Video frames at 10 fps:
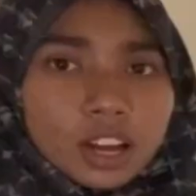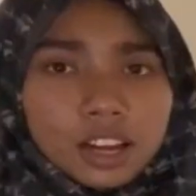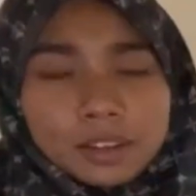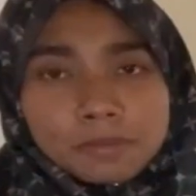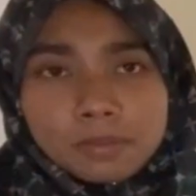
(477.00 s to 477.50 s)

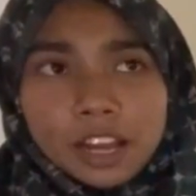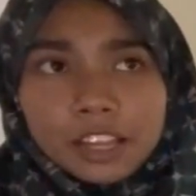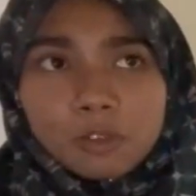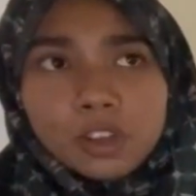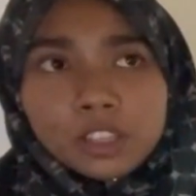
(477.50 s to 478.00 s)

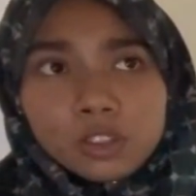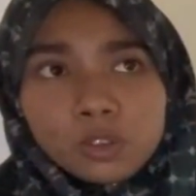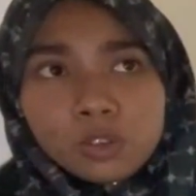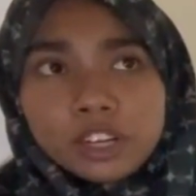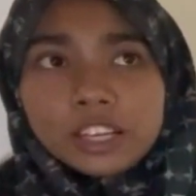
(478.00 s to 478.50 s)
I want
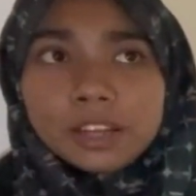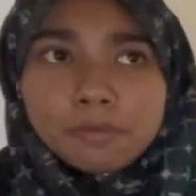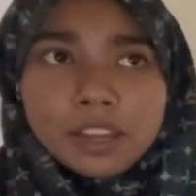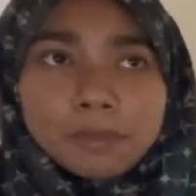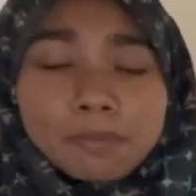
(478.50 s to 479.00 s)
to
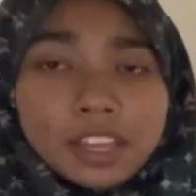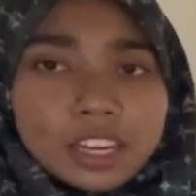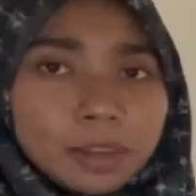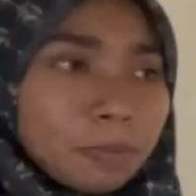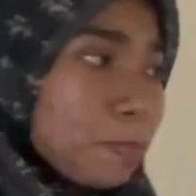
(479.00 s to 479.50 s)
recommend
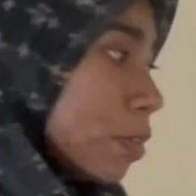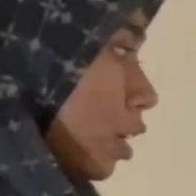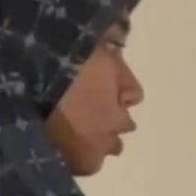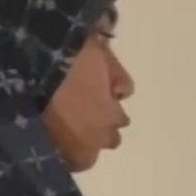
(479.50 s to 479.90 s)
many people